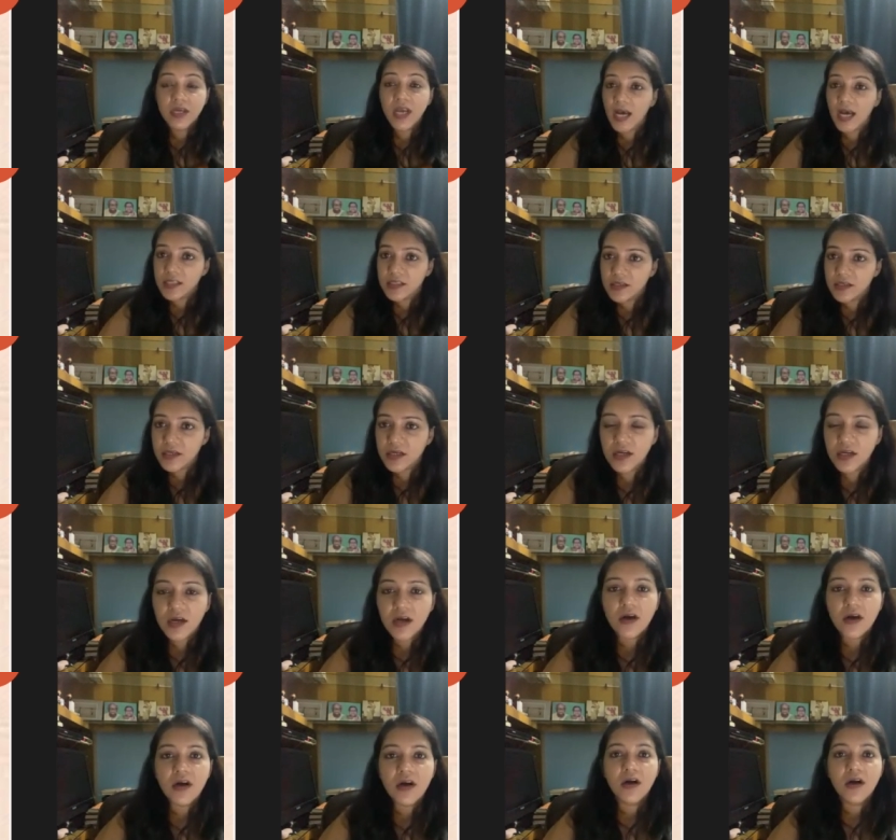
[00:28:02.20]
gathered.
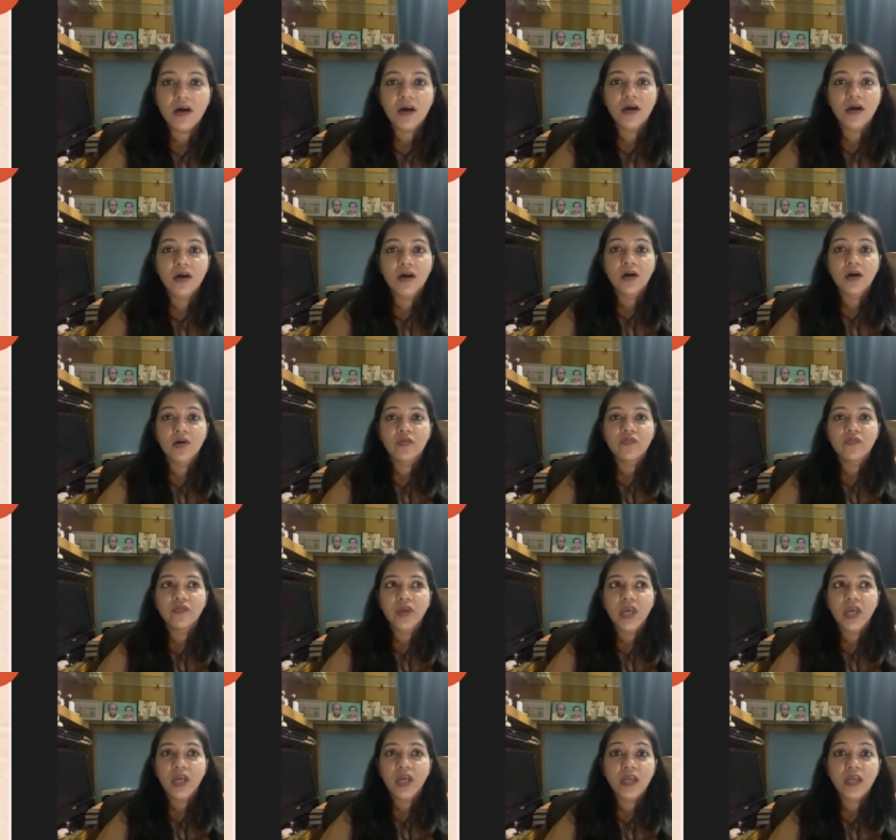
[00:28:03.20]
Uh,
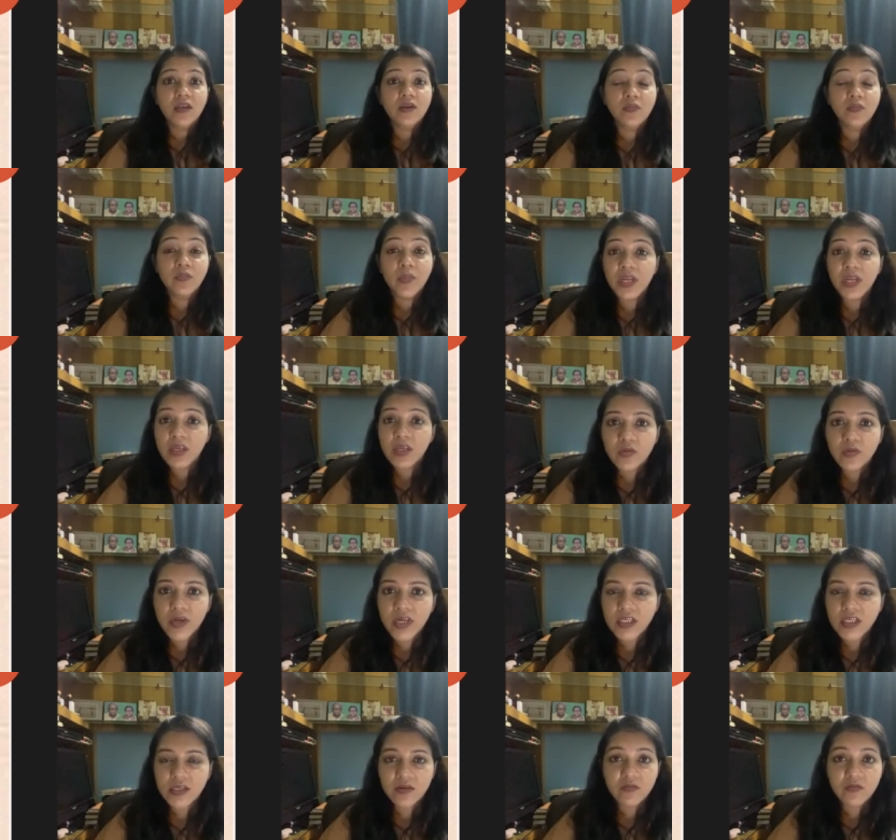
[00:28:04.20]
we, in many
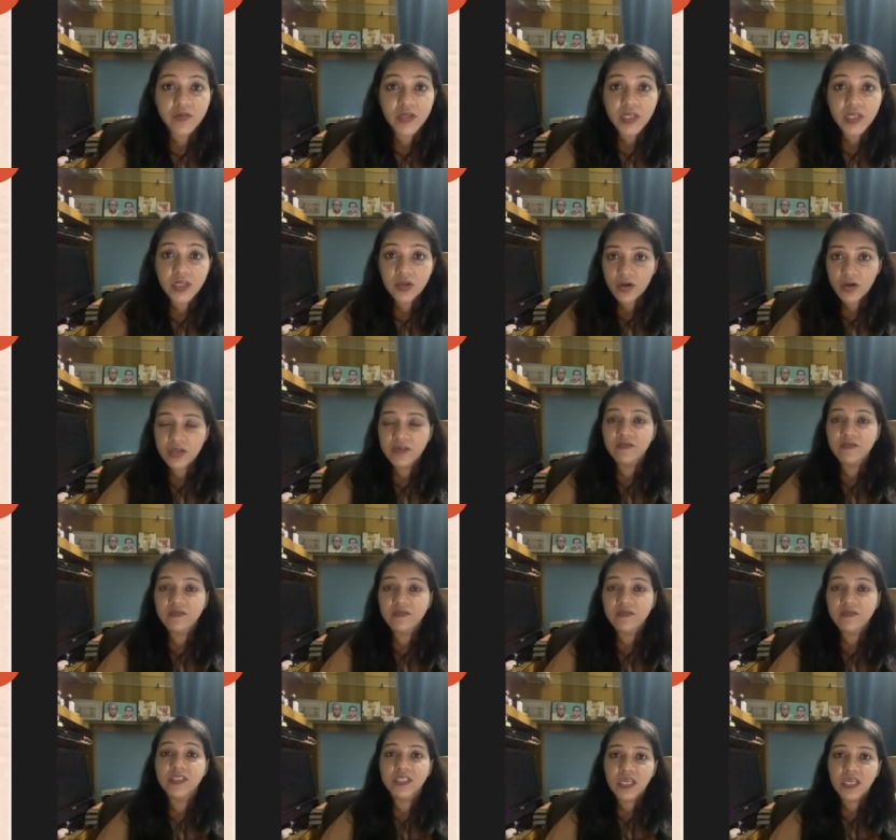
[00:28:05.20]
occasions, we did not
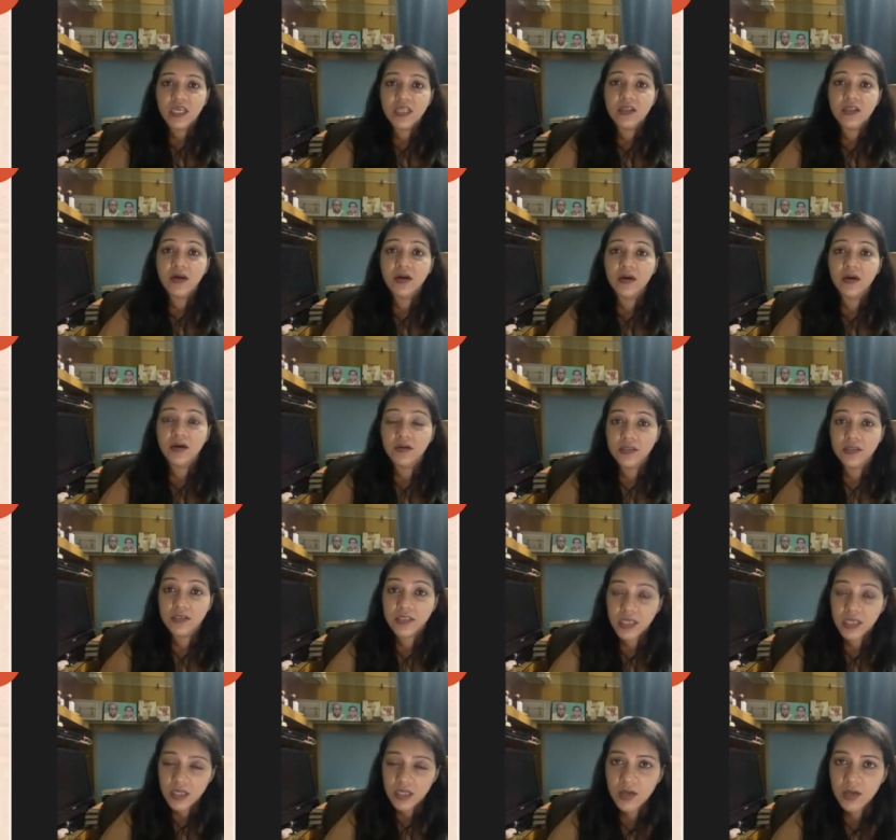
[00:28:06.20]
even see the,
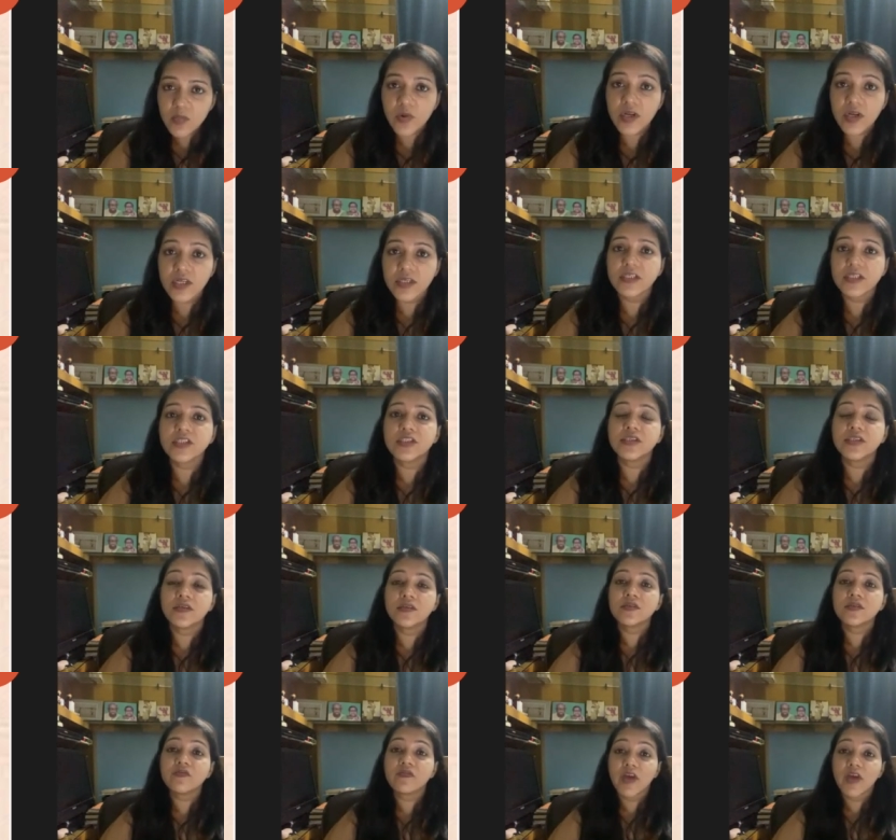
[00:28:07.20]
the senior
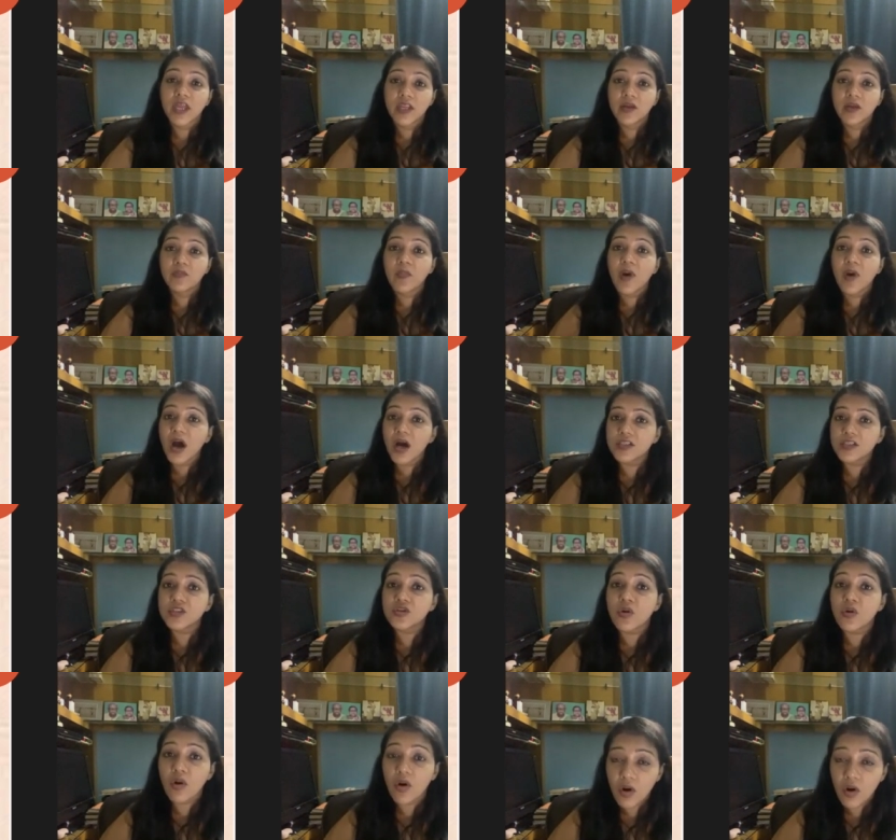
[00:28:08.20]
politicians wearing
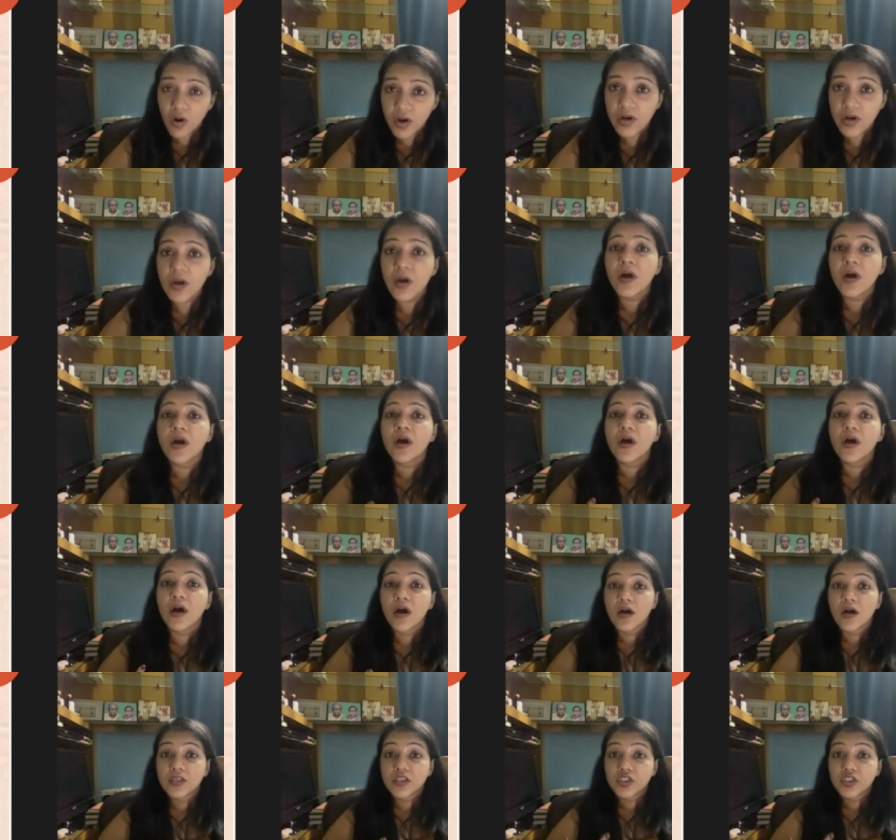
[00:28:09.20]
masks or
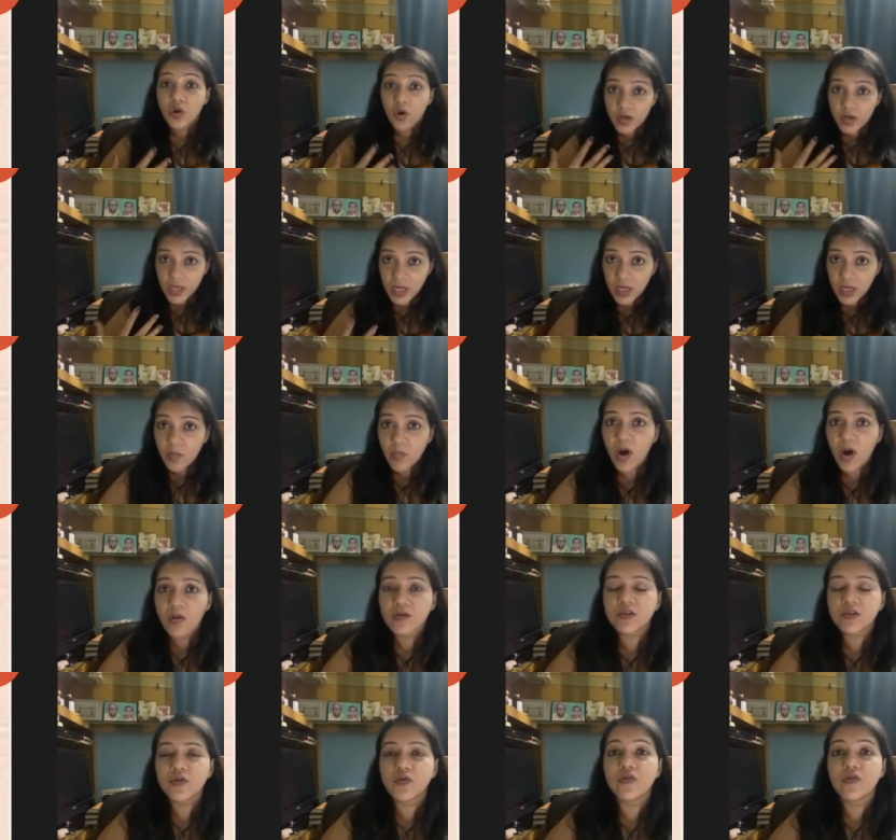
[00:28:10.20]
uh, talking
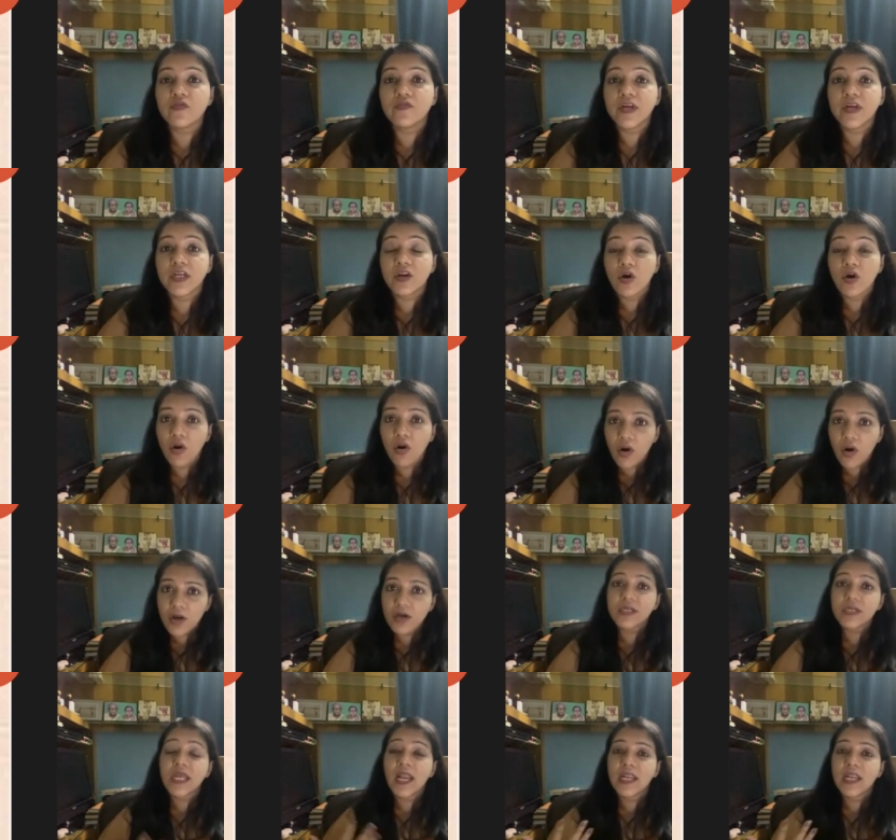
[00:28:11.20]
about COVID
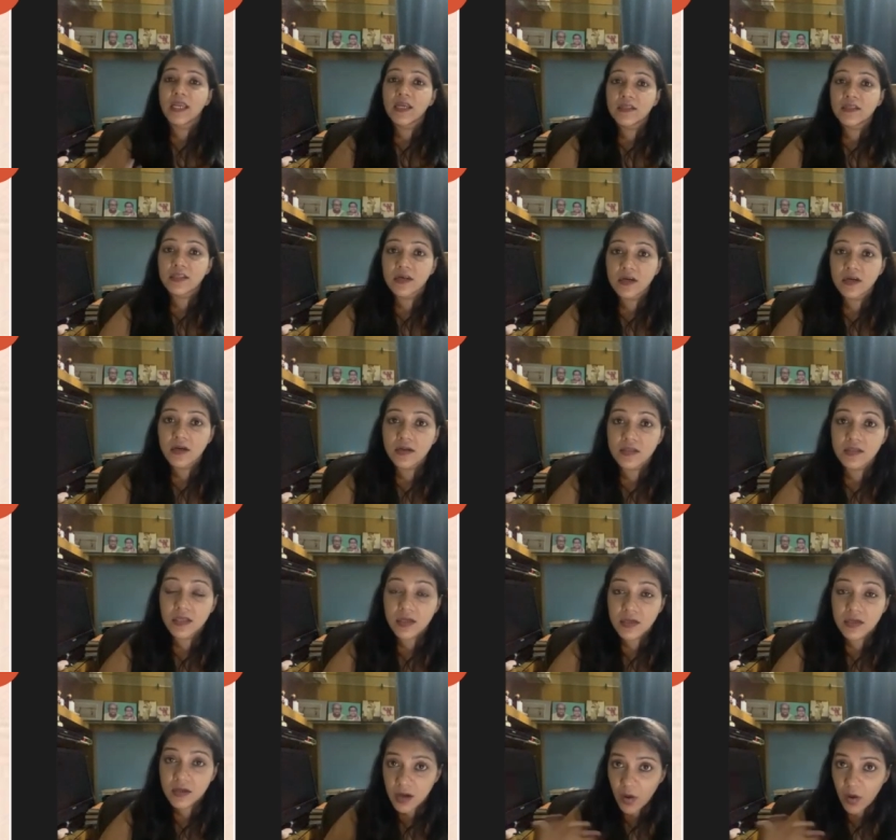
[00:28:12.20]
or telling the, the
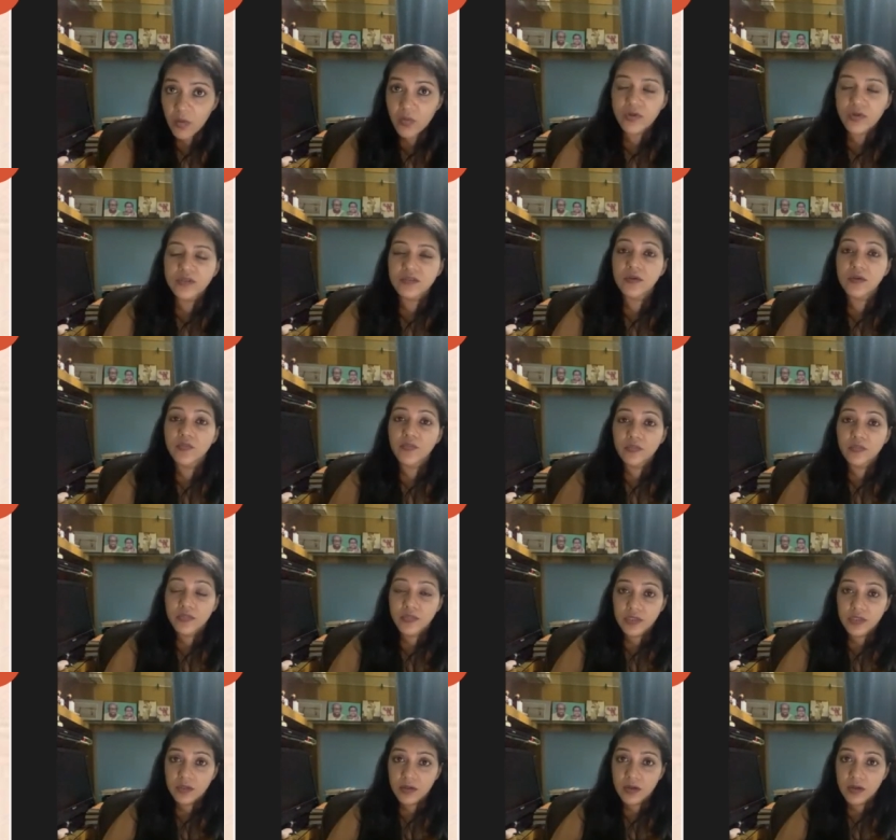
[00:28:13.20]
crowd, the,
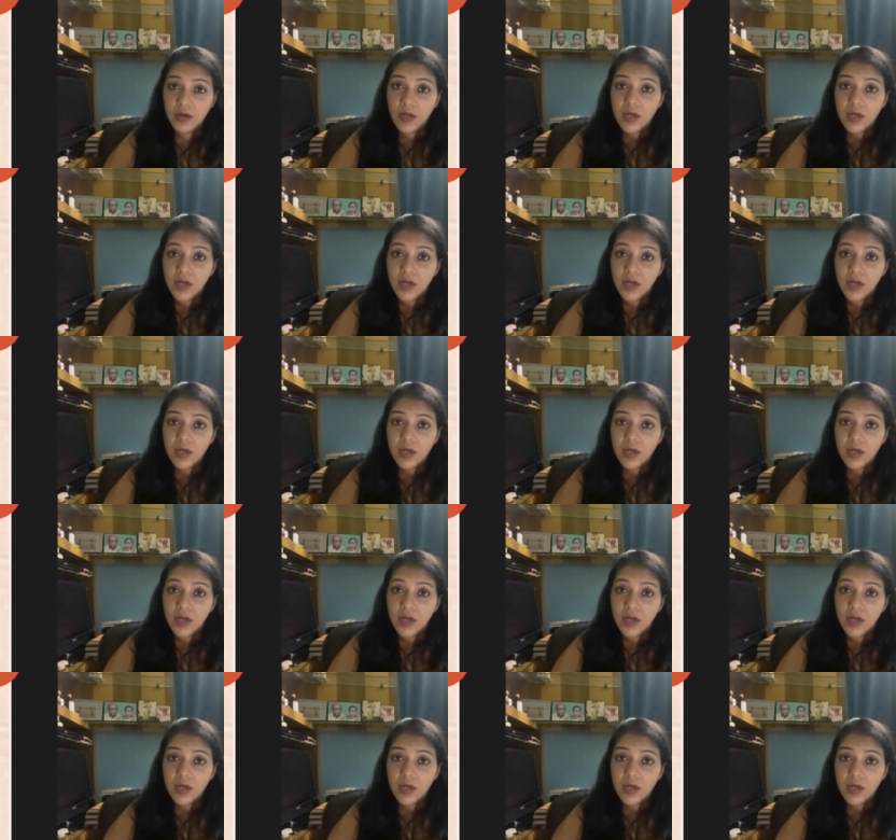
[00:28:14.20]
the,